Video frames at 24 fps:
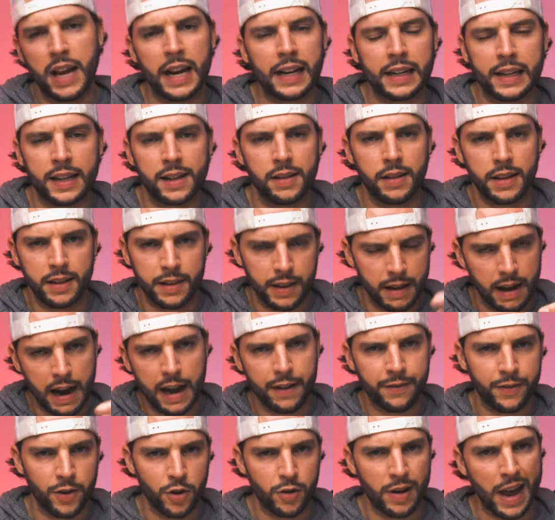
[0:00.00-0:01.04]
technically the
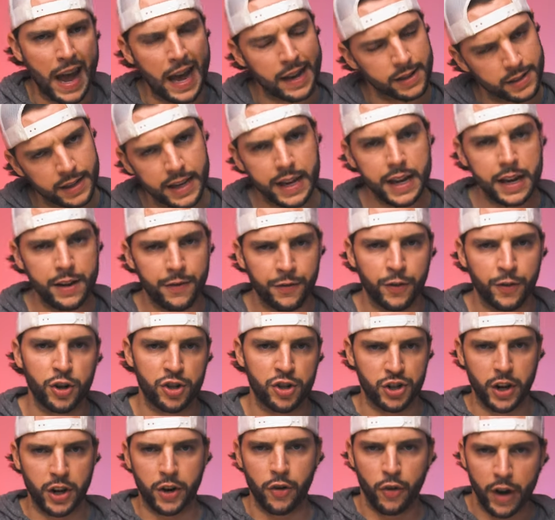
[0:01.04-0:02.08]
iPhone SE,
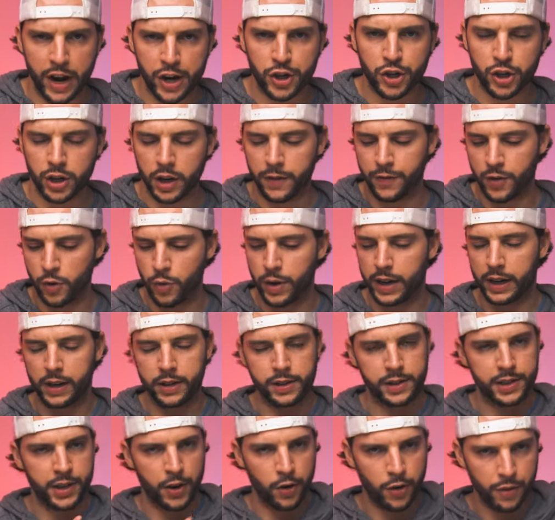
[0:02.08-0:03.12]
first generation, if you want to
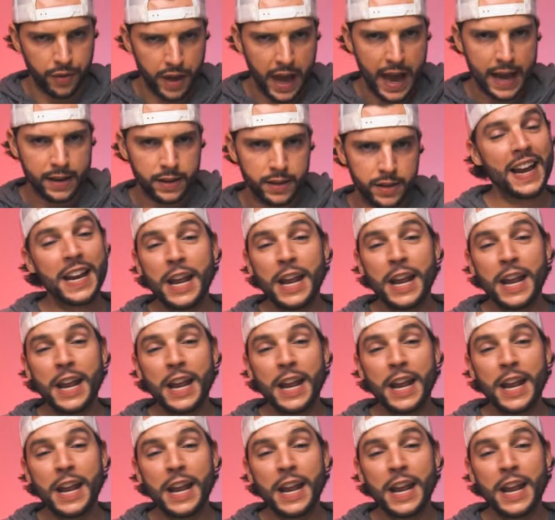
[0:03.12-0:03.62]
consider that.